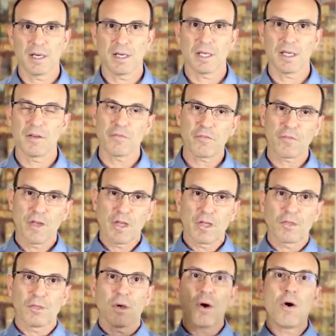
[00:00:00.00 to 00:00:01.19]
If
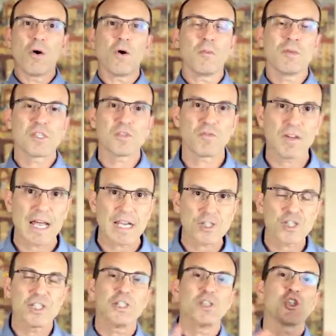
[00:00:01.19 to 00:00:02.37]
the home is
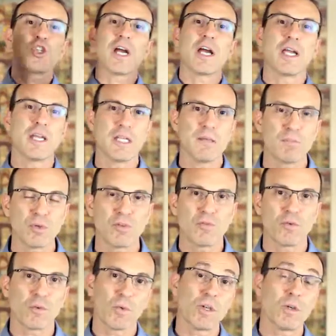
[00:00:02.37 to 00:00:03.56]
flashy, shiny,
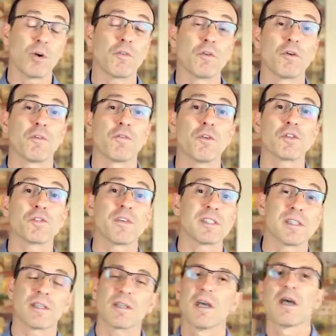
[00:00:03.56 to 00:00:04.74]
beautiful when you go for your first
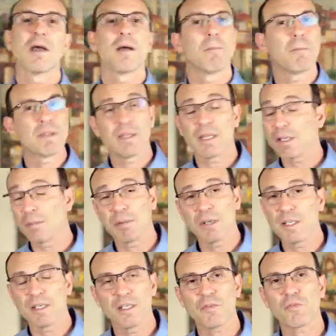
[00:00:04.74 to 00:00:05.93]
visit, but then
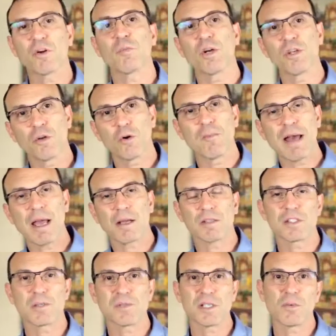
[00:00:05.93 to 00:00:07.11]
completely different when you go back on
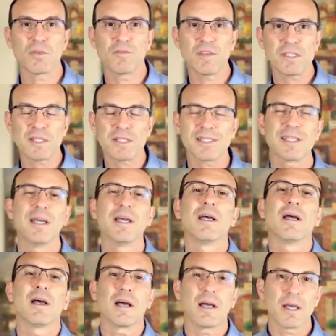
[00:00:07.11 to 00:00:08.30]
subsequent visits,
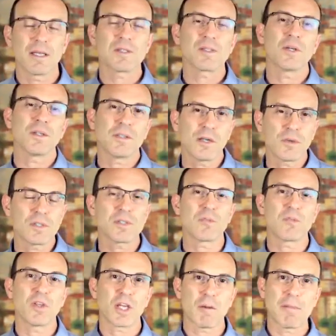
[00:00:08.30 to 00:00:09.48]
it's going to tell you
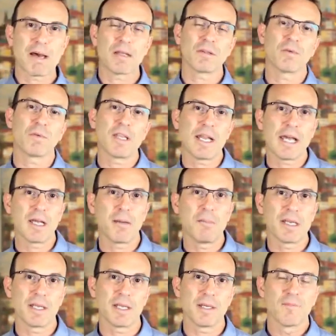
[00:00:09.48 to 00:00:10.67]
something about the
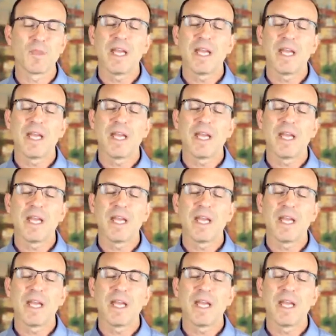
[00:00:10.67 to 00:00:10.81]
reliability.